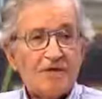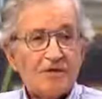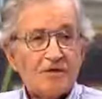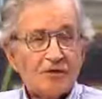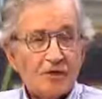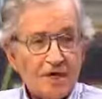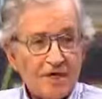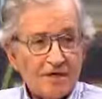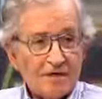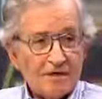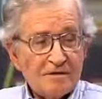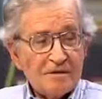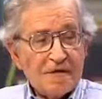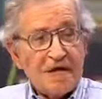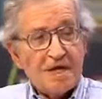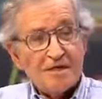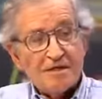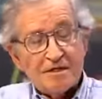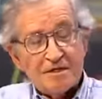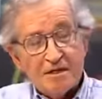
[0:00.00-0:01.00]
increased,
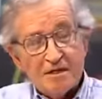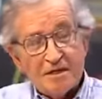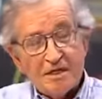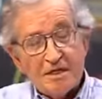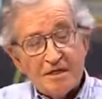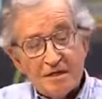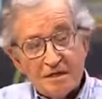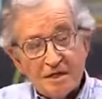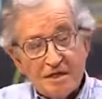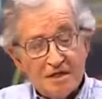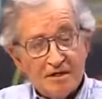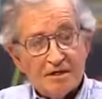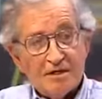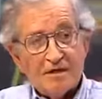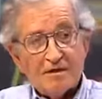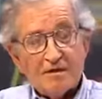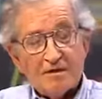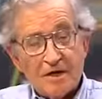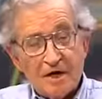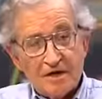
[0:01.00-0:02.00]
as the
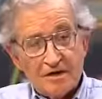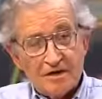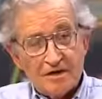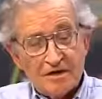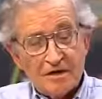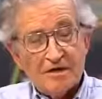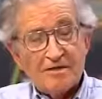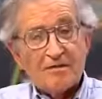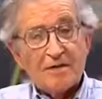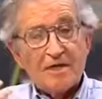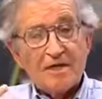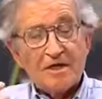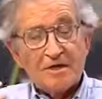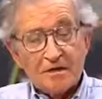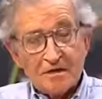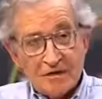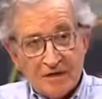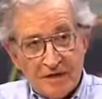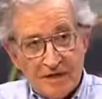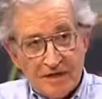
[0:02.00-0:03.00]
Indonesian atrocities were
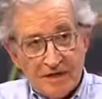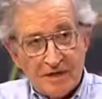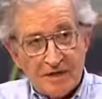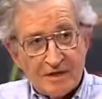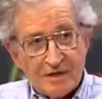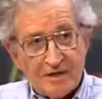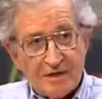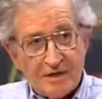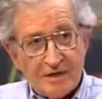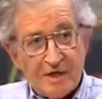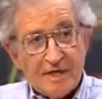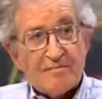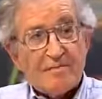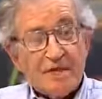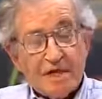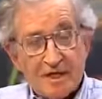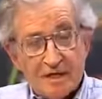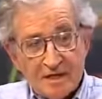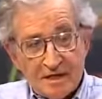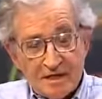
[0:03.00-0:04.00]
increasing, they
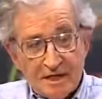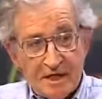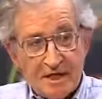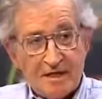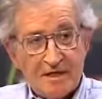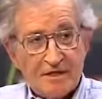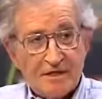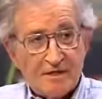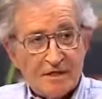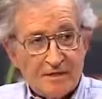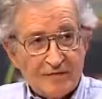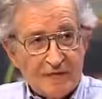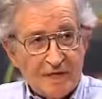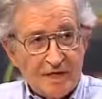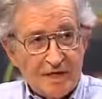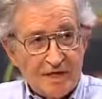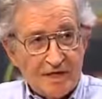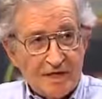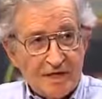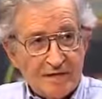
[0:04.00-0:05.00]
peaked in
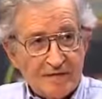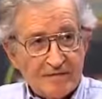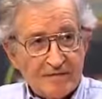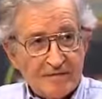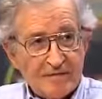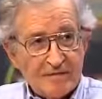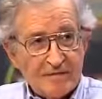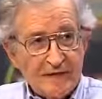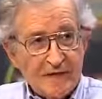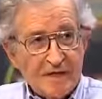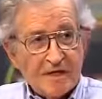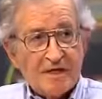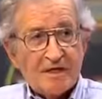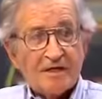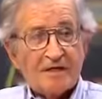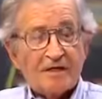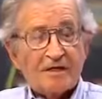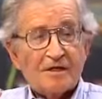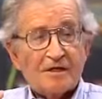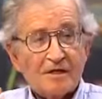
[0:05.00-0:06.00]

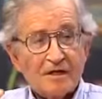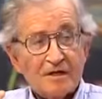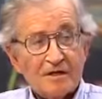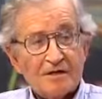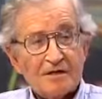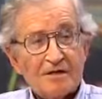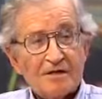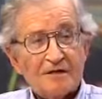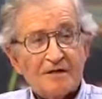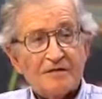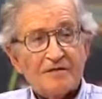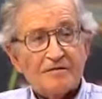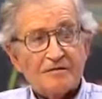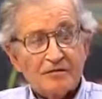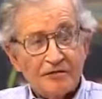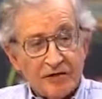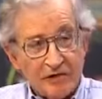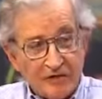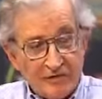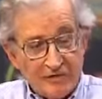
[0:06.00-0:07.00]
1978, Carter's
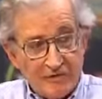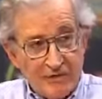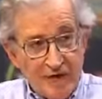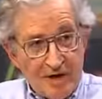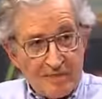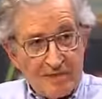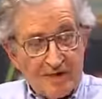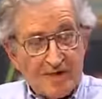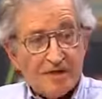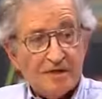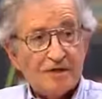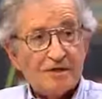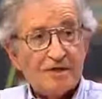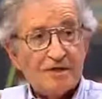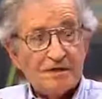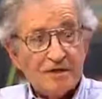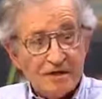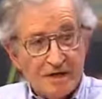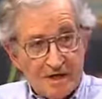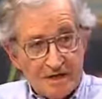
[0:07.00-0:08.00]
flow of
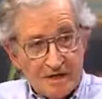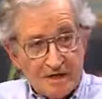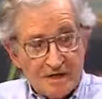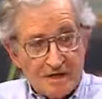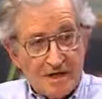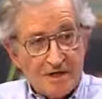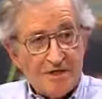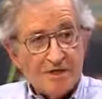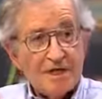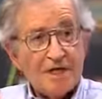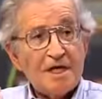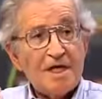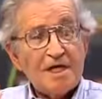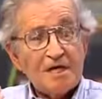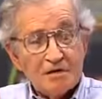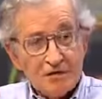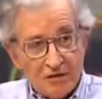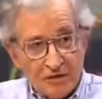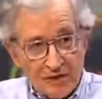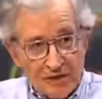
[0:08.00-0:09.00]
weapons to Indonesia
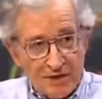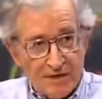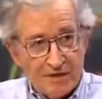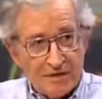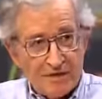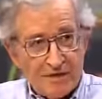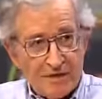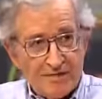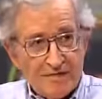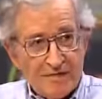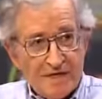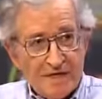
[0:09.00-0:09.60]
increased